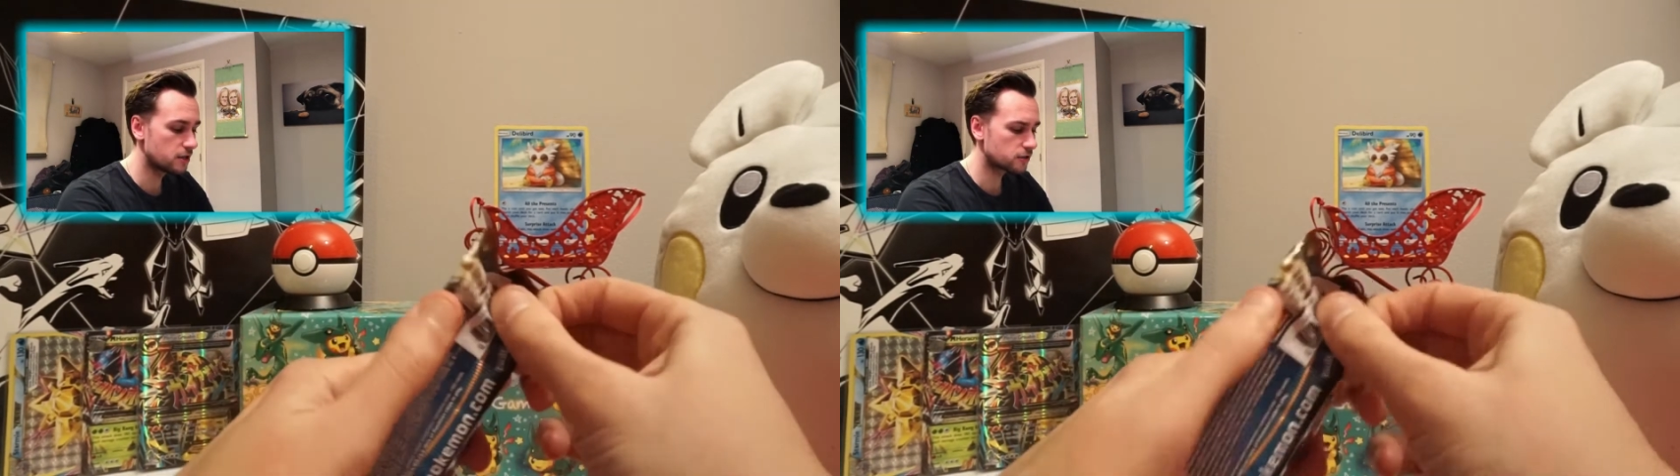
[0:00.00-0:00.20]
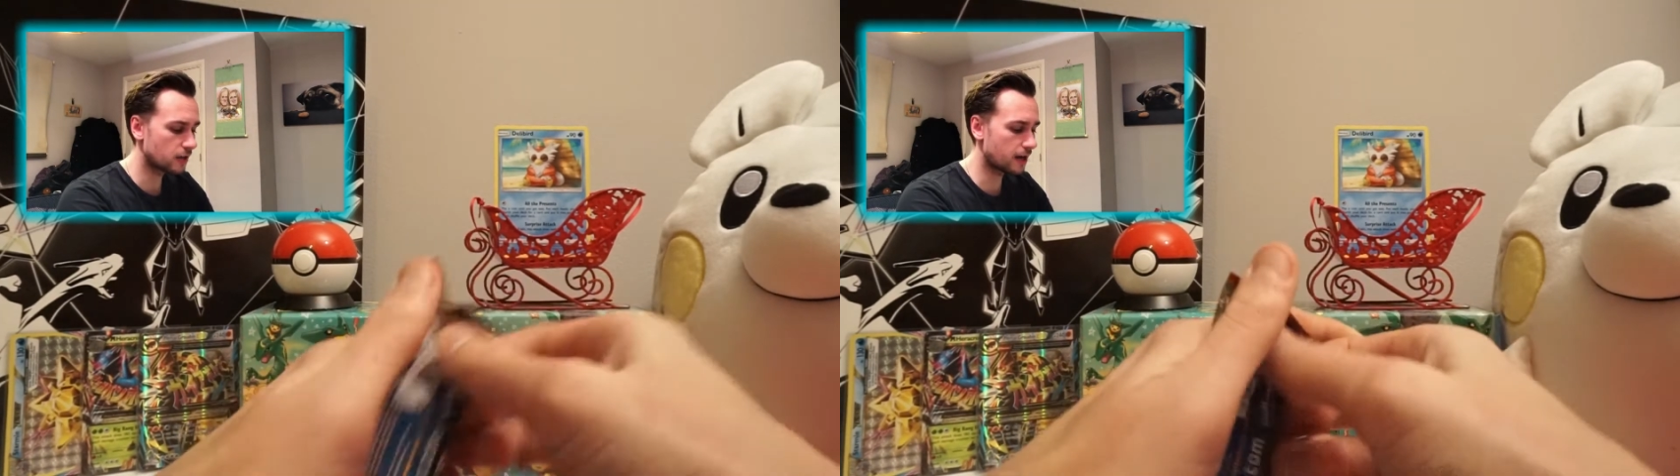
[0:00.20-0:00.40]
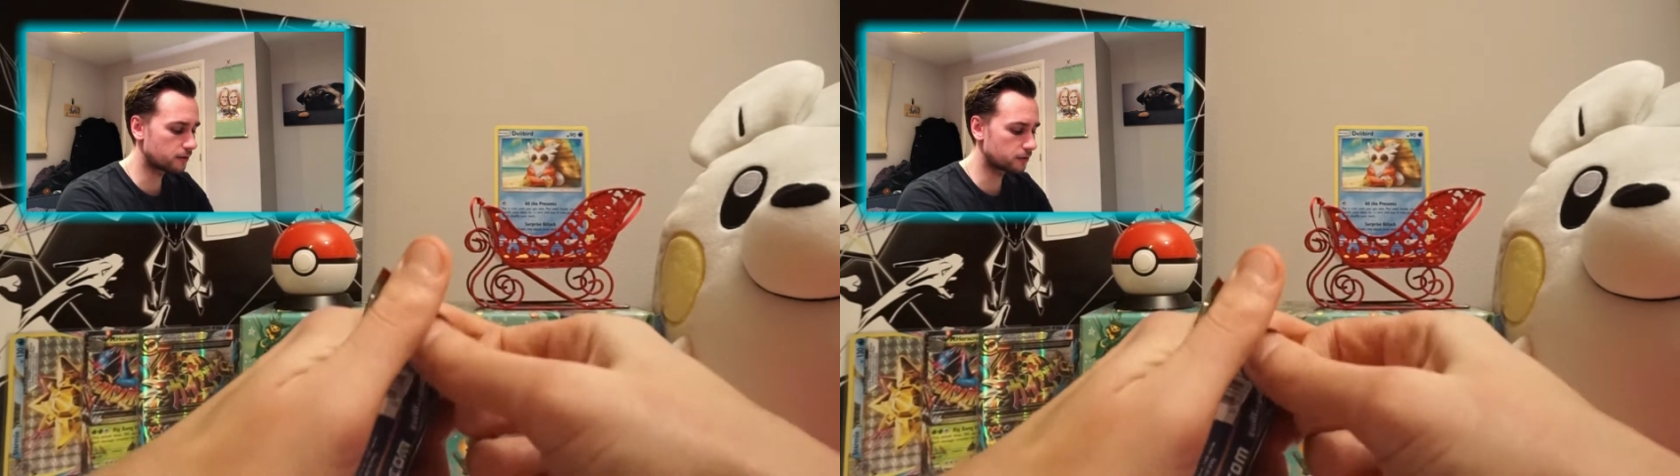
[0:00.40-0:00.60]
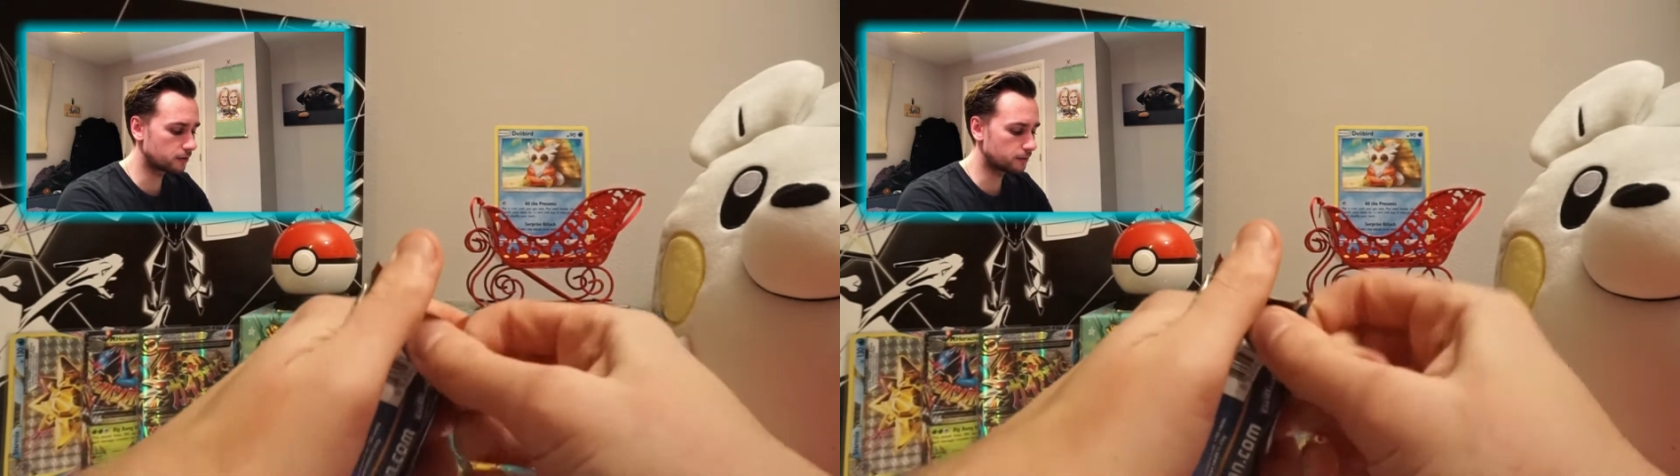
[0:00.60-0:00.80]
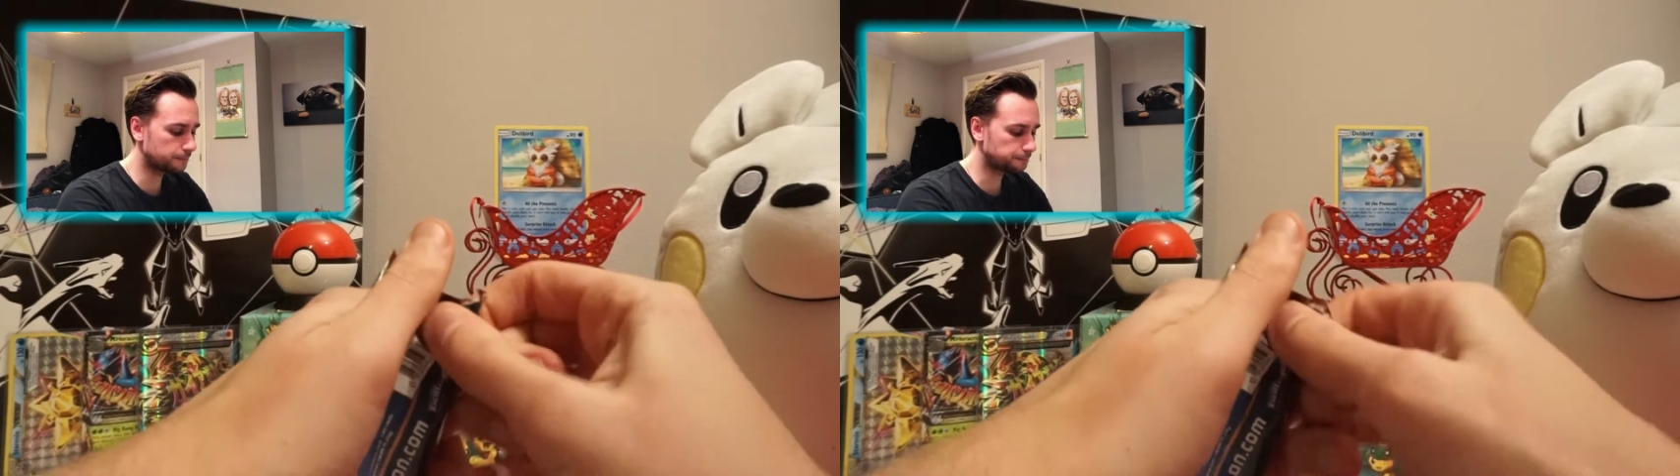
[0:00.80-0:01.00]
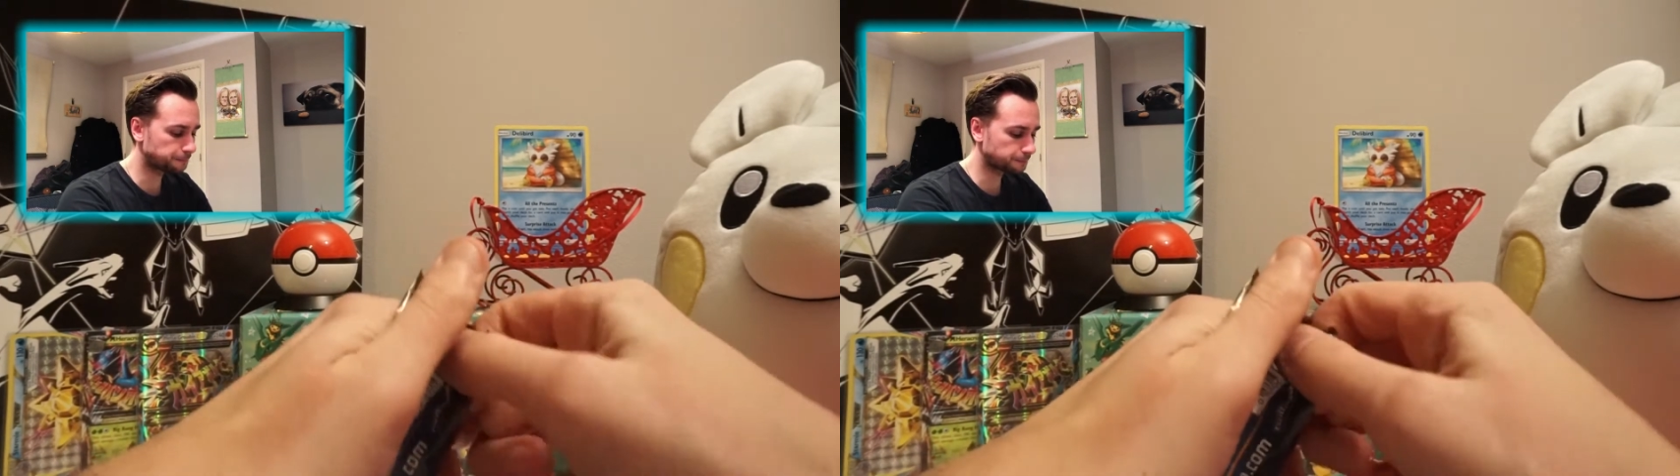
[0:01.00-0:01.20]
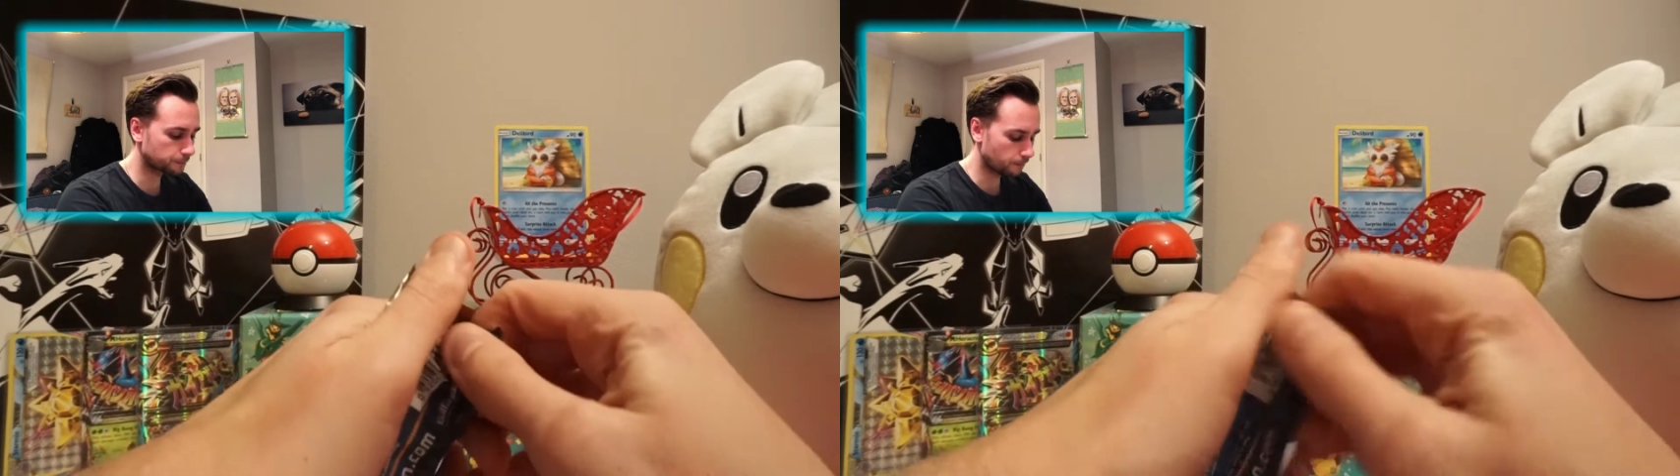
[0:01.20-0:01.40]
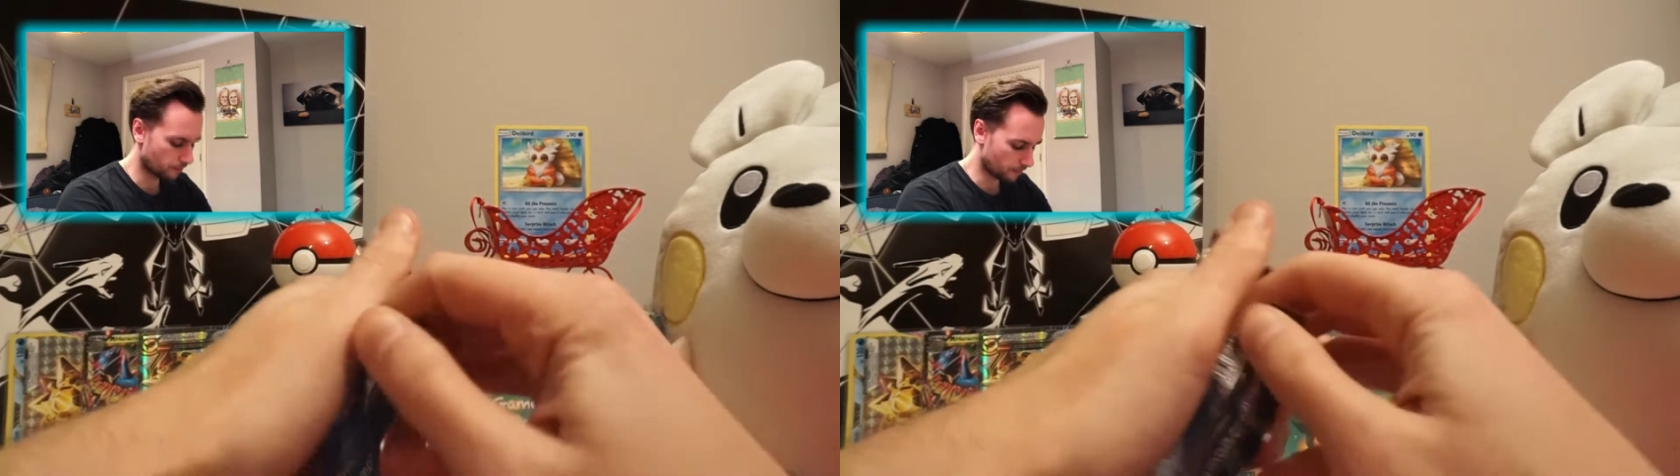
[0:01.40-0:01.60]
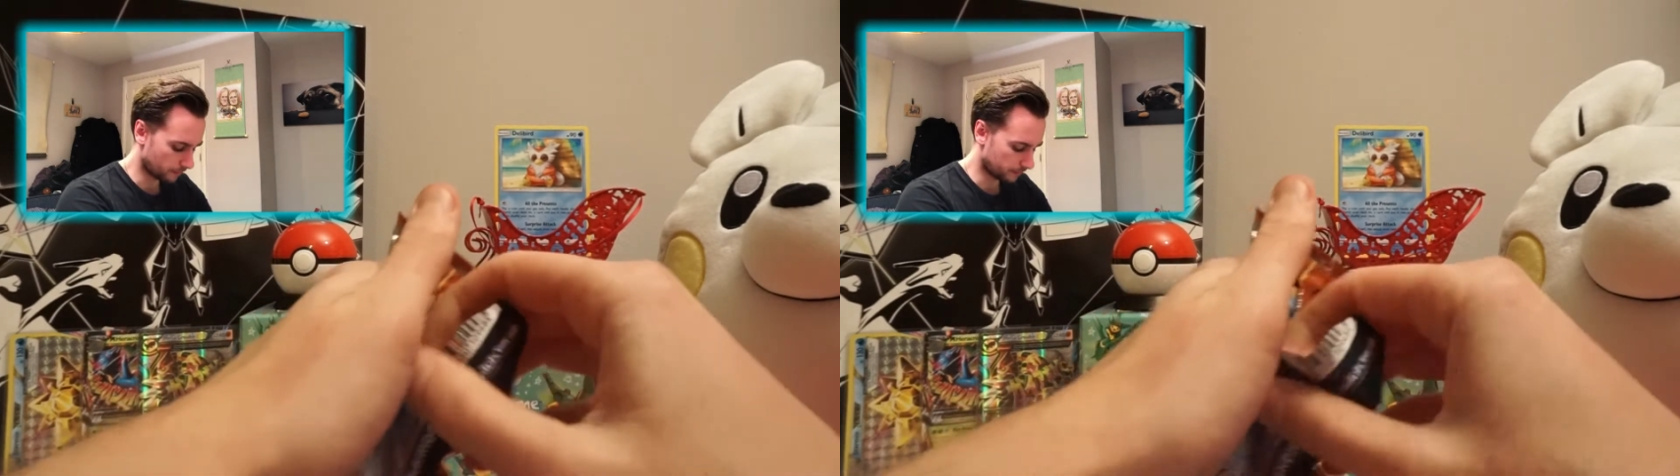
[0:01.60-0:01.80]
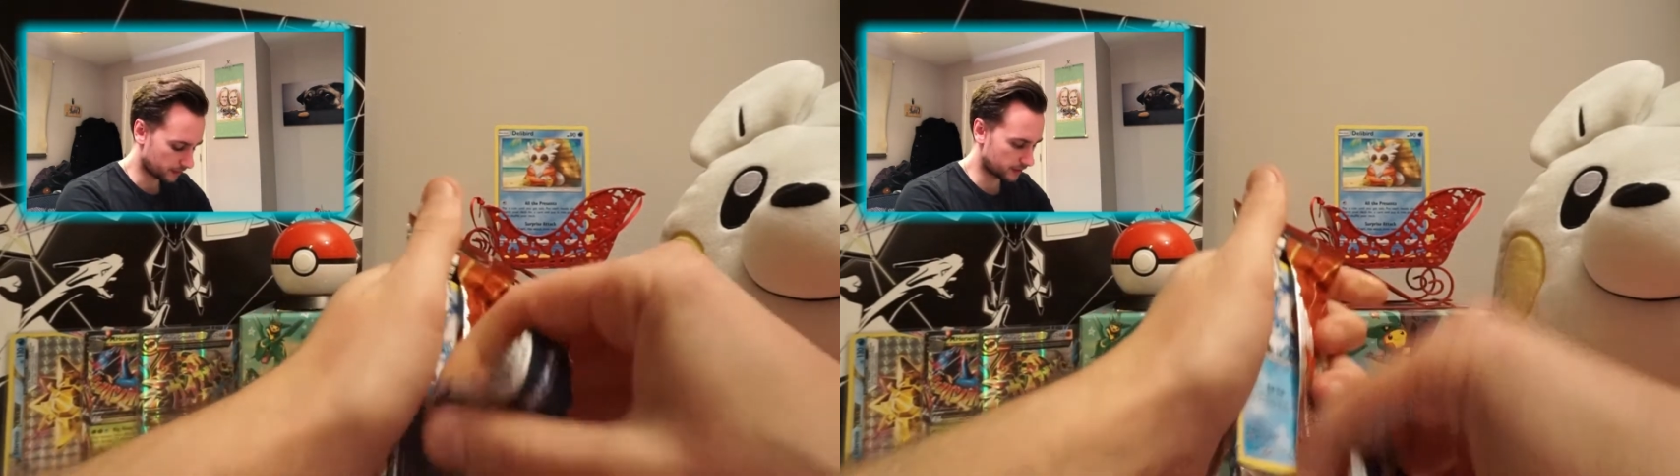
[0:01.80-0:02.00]
So how good
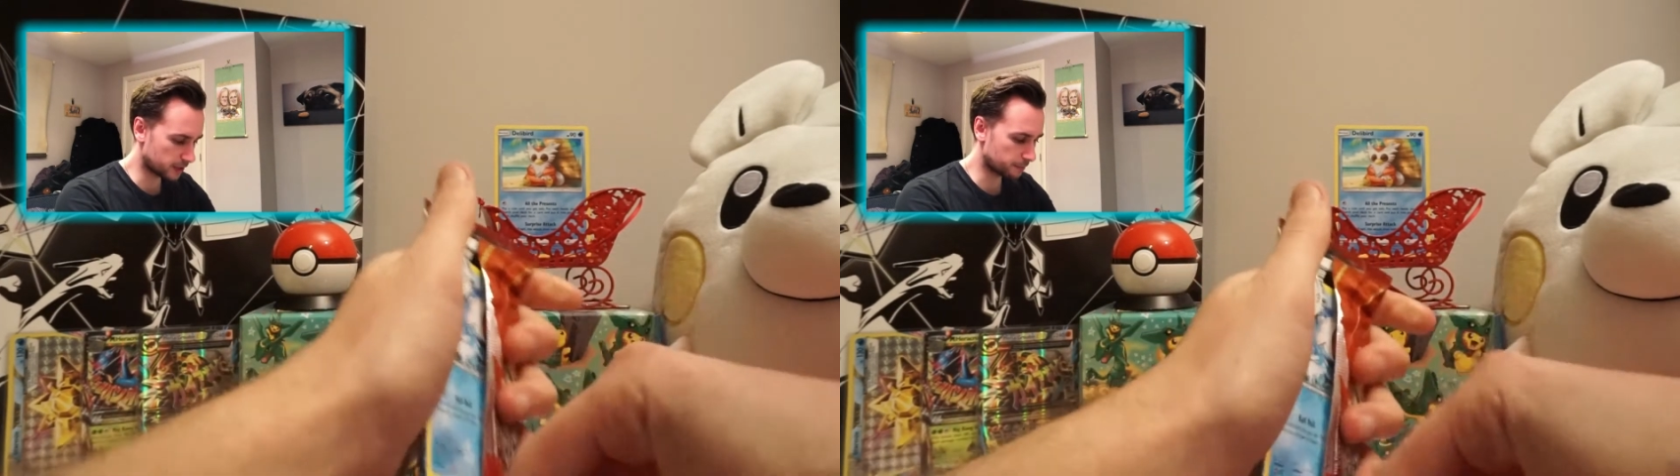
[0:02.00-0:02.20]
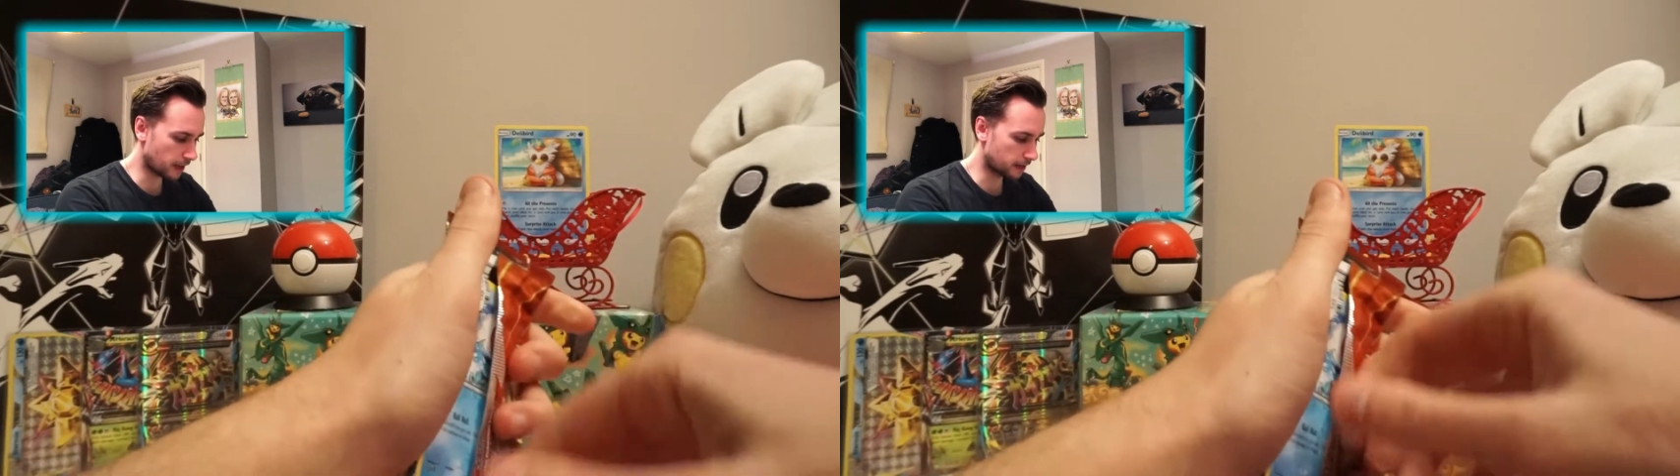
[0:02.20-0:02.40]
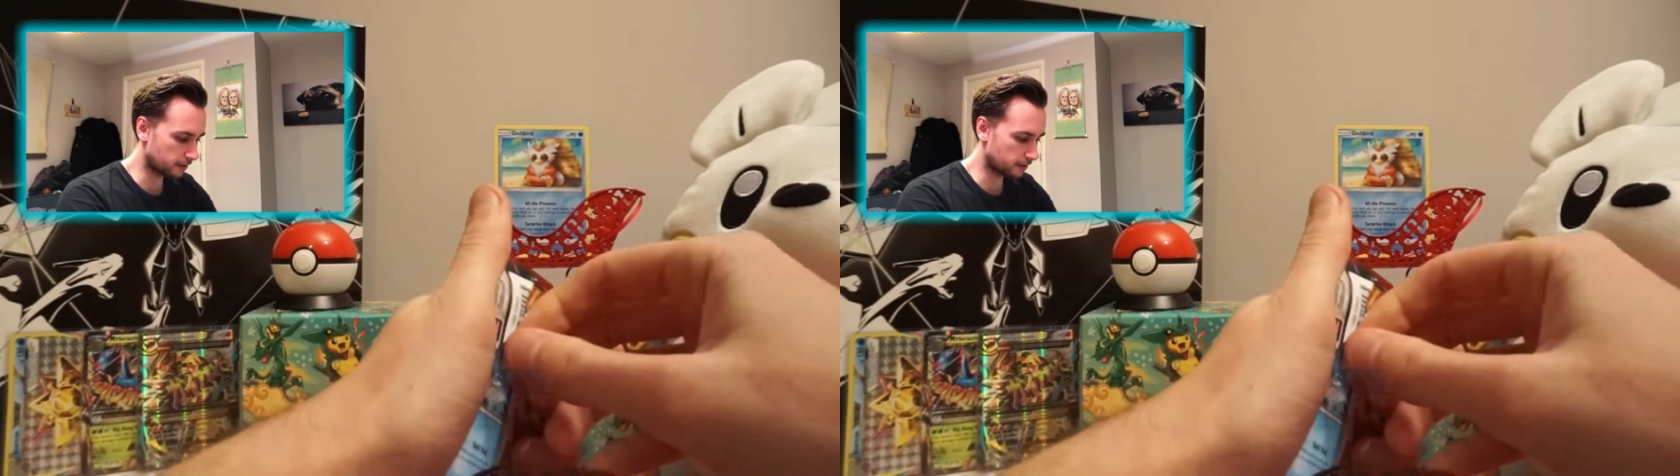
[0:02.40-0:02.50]
can this pack